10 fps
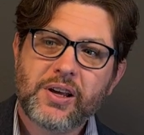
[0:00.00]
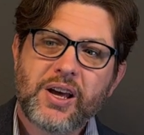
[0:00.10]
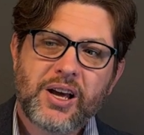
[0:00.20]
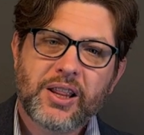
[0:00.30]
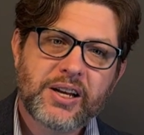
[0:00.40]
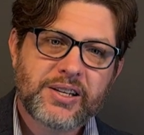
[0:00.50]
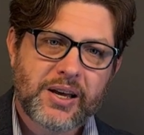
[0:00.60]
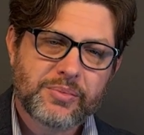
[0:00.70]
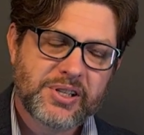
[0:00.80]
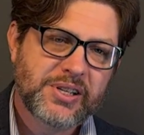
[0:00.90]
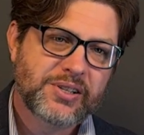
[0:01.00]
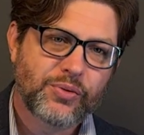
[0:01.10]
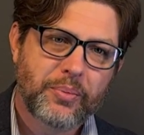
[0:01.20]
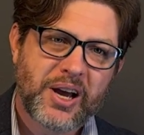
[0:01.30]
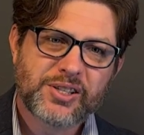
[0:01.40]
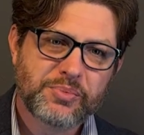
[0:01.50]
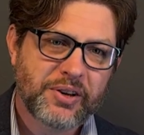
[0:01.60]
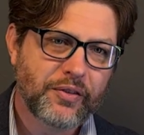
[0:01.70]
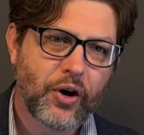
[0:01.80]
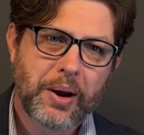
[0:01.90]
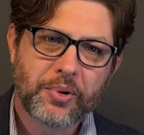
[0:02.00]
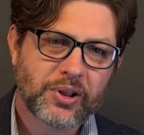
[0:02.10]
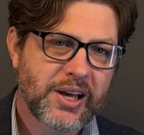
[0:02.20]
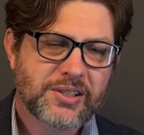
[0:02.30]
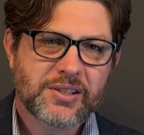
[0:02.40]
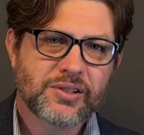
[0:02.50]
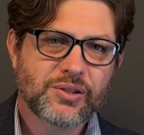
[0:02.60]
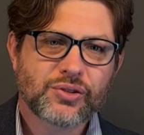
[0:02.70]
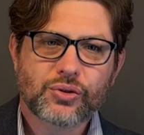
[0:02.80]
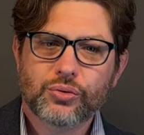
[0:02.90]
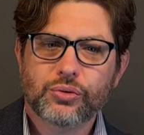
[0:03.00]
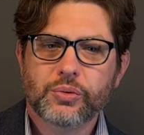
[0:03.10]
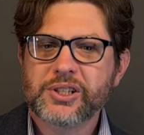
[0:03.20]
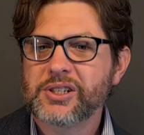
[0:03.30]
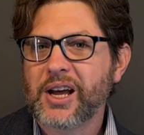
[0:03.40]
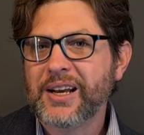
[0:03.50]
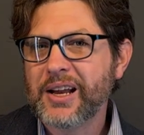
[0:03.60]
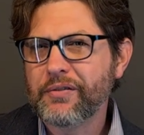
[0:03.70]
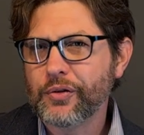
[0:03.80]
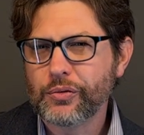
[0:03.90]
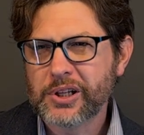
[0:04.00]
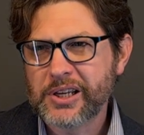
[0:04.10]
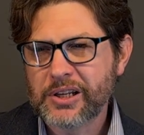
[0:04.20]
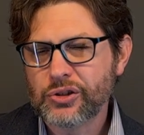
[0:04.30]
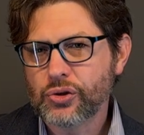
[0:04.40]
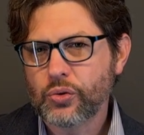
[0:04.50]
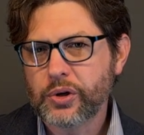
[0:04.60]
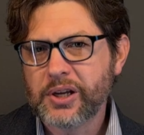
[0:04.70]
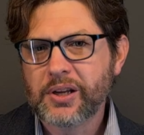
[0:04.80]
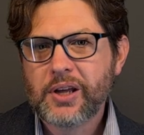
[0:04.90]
A lot of times this reminds me of grammar lessons in school, which I never really enjoyed.